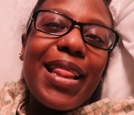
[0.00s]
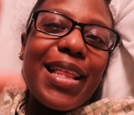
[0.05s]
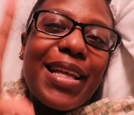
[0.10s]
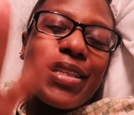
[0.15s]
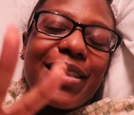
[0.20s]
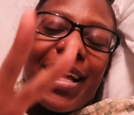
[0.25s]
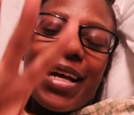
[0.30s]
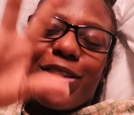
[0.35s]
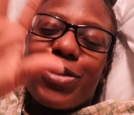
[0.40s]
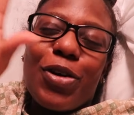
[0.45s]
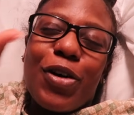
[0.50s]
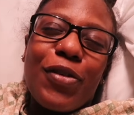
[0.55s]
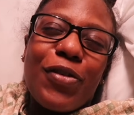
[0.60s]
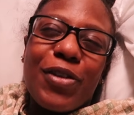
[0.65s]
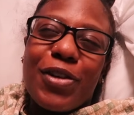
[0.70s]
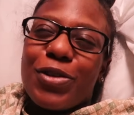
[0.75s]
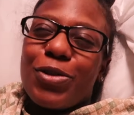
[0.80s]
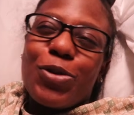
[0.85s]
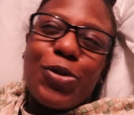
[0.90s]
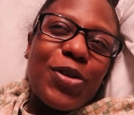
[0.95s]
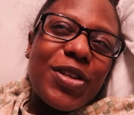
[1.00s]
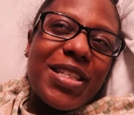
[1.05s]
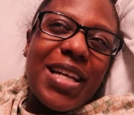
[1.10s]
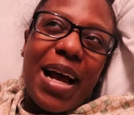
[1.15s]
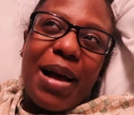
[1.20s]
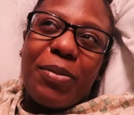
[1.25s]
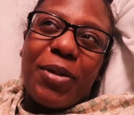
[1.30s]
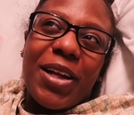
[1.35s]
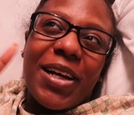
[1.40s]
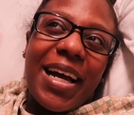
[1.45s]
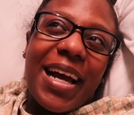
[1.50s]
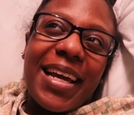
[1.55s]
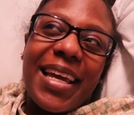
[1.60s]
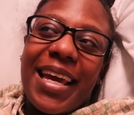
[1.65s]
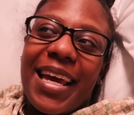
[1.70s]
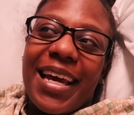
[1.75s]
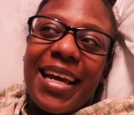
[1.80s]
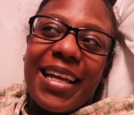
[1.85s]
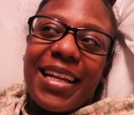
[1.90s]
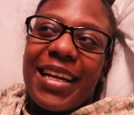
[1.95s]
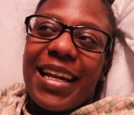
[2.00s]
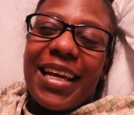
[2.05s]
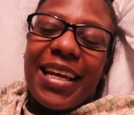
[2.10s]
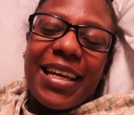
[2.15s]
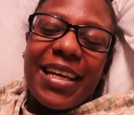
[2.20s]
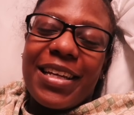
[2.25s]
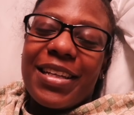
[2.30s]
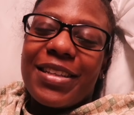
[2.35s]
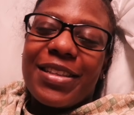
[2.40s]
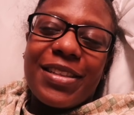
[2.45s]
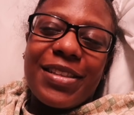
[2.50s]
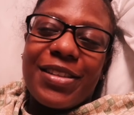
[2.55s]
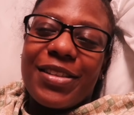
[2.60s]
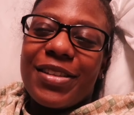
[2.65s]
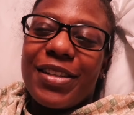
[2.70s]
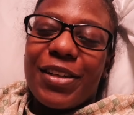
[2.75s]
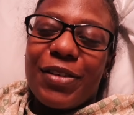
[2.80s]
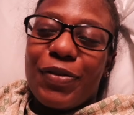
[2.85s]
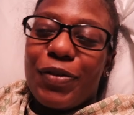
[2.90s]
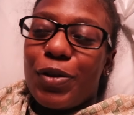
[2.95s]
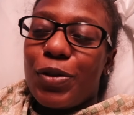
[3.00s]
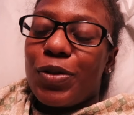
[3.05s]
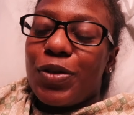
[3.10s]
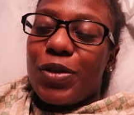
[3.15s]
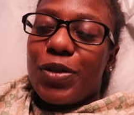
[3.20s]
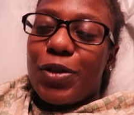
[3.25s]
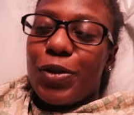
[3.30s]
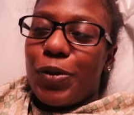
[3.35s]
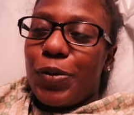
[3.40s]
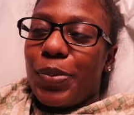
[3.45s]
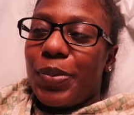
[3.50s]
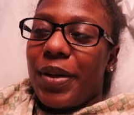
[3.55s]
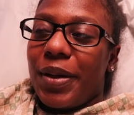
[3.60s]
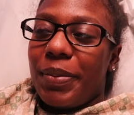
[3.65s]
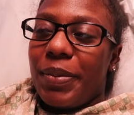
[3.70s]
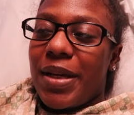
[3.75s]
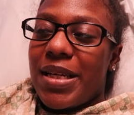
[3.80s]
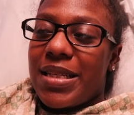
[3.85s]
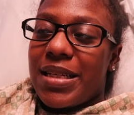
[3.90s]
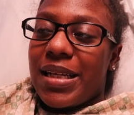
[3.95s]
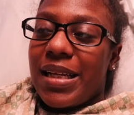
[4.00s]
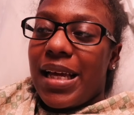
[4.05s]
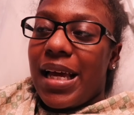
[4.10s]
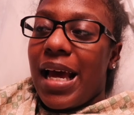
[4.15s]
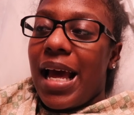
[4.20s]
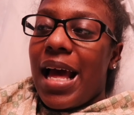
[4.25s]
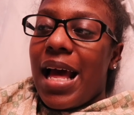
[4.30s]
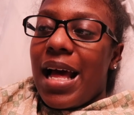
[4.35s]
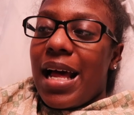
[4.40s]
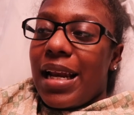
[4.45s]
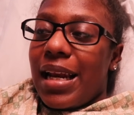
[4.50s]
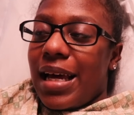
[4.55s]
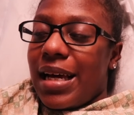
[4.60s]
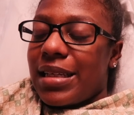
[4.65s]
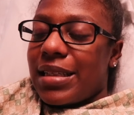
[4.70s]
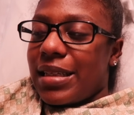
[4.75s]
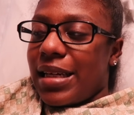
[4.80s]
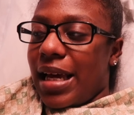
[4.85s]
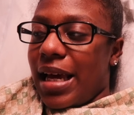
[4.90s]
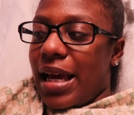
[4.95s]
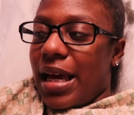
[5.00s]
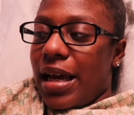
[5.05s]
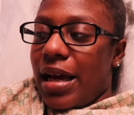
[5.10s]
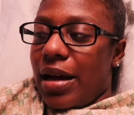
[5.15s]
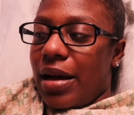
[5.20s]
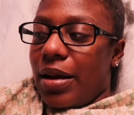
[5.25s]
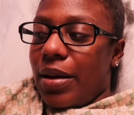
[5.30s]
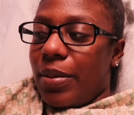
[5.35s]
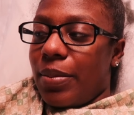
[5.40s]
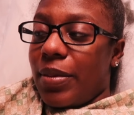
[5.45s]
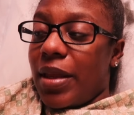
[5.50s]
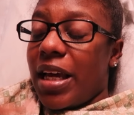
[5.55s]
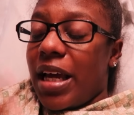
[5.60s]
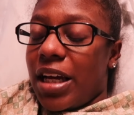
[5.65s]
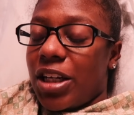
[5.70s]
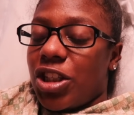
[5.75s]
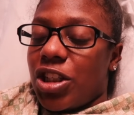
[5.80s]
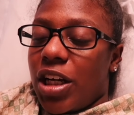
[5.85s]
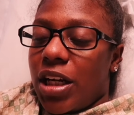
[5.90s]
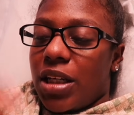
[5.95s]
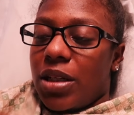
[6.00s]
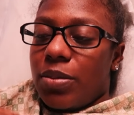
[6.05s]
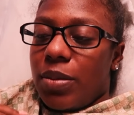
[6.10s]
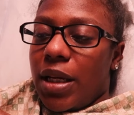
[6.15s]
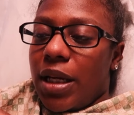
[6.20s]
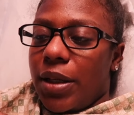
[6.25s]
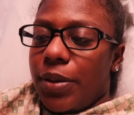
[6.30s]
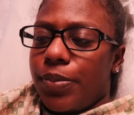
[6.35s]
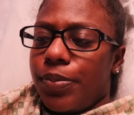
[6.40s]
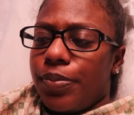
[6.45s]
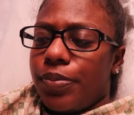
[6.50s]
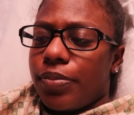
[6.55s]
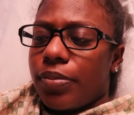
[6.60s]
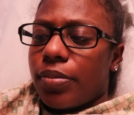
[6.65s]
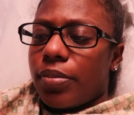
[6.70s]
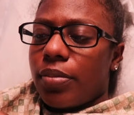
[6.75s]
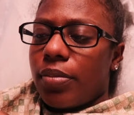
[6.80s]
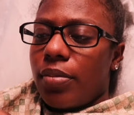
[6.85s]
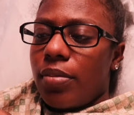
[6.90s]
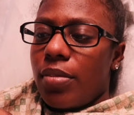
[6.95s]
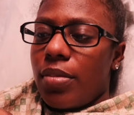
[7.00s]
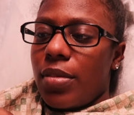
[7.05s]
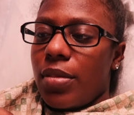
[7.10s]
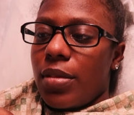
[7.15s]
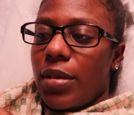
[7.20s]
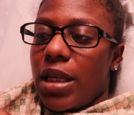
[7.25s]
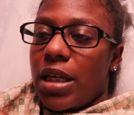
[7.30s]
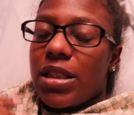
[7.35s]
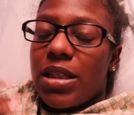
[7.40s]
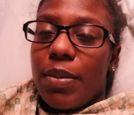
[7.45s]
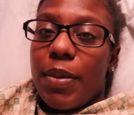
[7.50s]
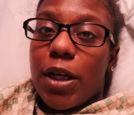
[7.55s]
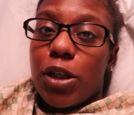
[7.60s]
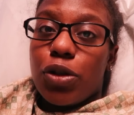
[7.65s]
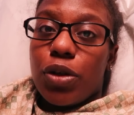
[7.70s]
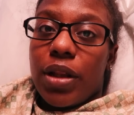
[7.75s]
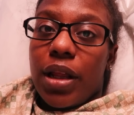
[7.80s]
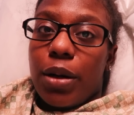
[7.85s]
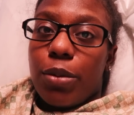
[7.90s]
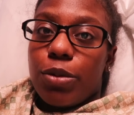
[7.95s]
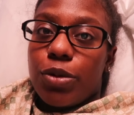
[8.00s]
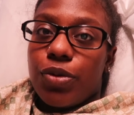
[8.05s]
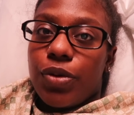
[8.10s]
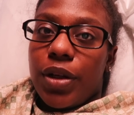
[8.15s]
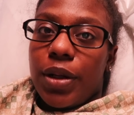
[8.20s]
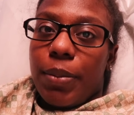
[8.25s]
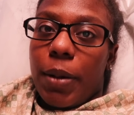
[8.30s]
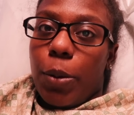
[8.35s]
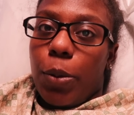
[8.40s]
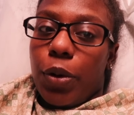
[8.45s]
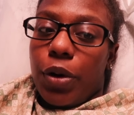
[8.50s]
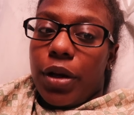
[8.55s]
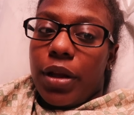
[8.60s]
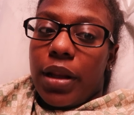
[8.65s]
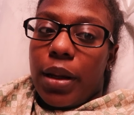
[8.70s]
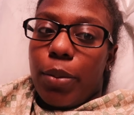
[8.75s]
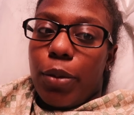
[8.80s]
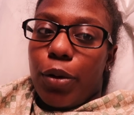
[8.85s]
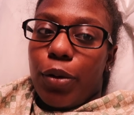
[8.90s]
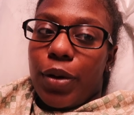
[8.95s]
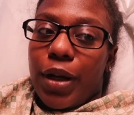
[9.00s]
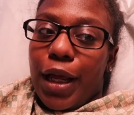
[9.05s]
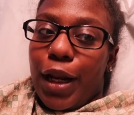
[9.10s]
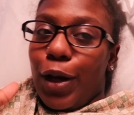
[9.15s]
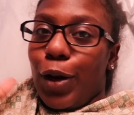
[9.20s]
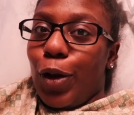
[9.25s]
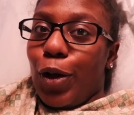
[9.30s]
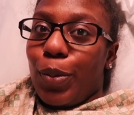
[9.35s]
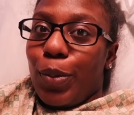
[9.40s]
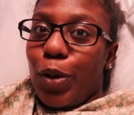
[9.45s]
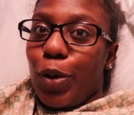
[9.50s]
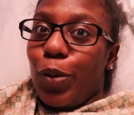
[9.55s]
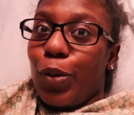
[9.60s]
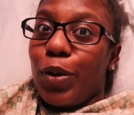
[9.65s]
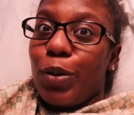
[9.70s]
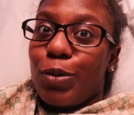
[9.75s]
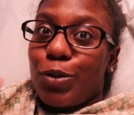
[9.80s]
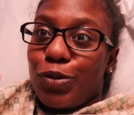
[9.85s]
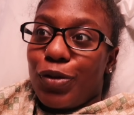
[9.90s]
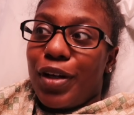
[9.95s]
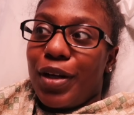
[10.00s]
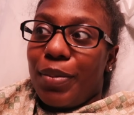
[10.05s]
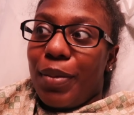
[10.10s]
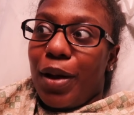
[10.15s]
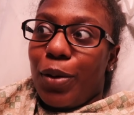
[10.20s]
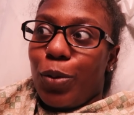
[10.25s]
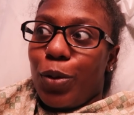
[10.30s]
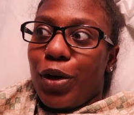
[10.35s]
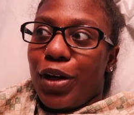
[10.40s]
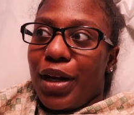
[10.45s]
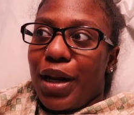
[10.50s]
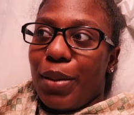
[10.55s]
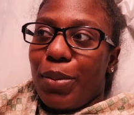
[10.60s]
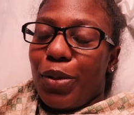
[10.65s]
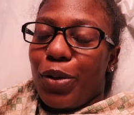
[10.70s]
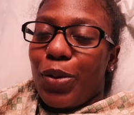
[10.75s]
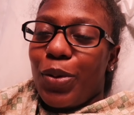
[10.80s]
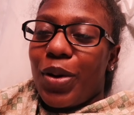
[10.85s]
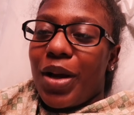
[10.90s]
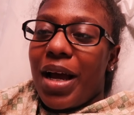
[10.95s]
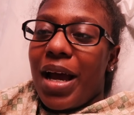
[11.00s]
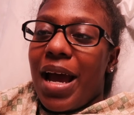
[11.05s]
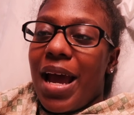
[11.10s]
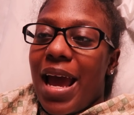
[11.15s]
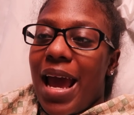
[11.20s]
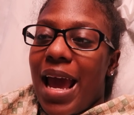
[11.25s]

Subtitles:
that's all for the story time. Look, I can't like confuse the two, but basically last night they had checked me to make sure that it was really my water that broke, and lo and behold, it was really my water that broke.